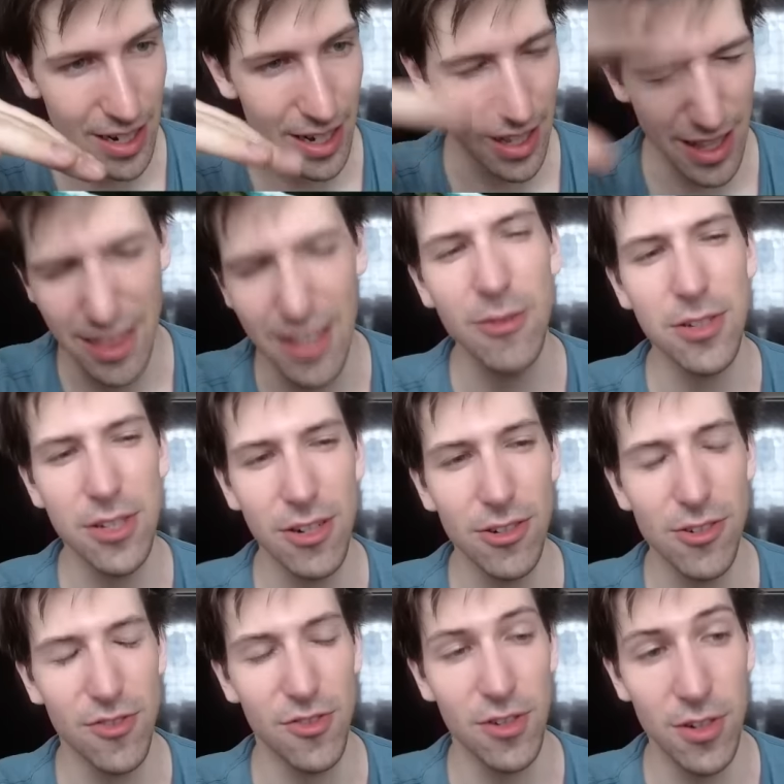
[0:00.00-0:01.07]
think it was
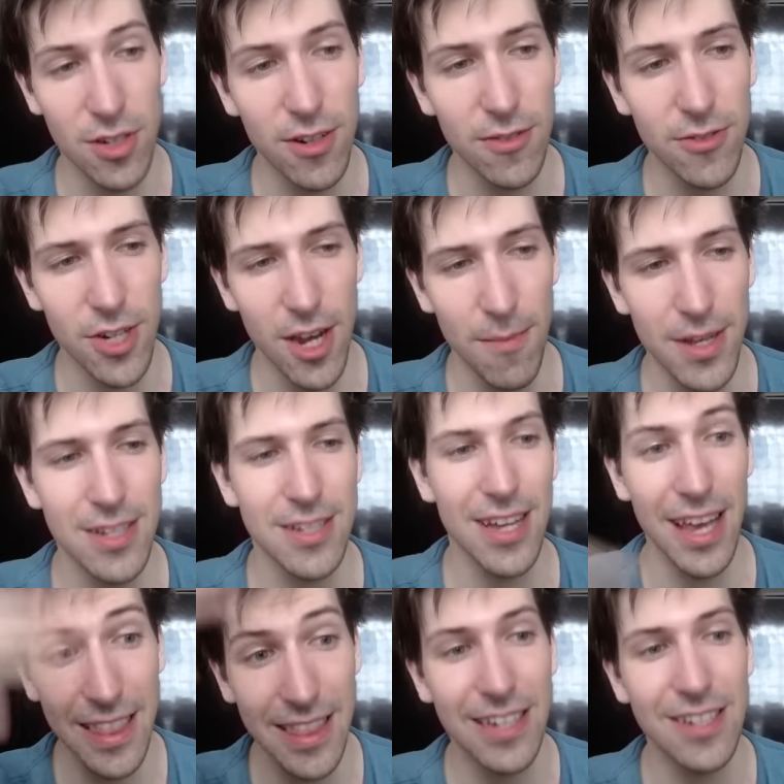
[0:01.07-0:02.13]
Seal of Champions,
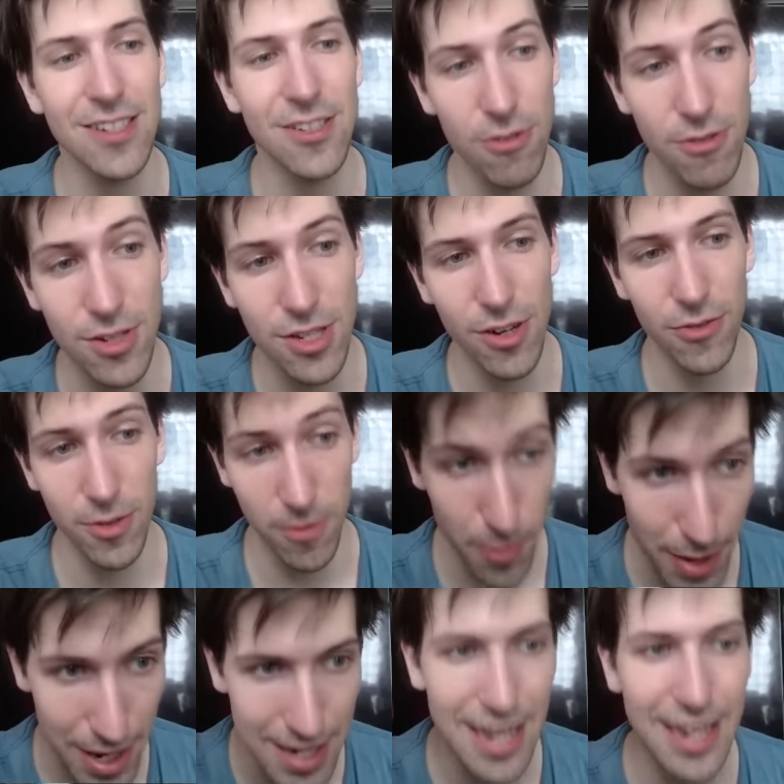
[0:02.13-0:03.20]
and then True Silver for my
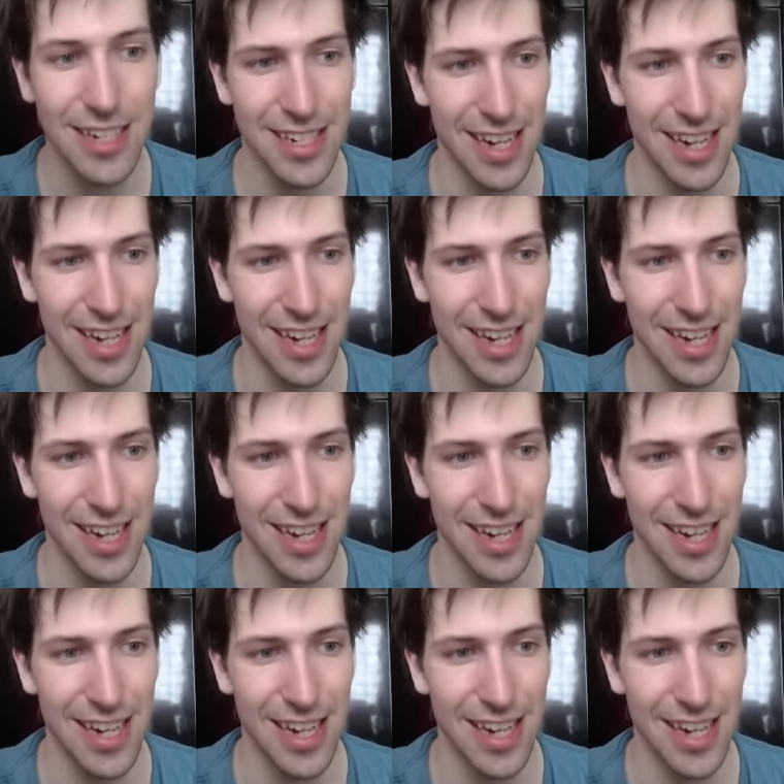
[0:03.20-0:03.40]
next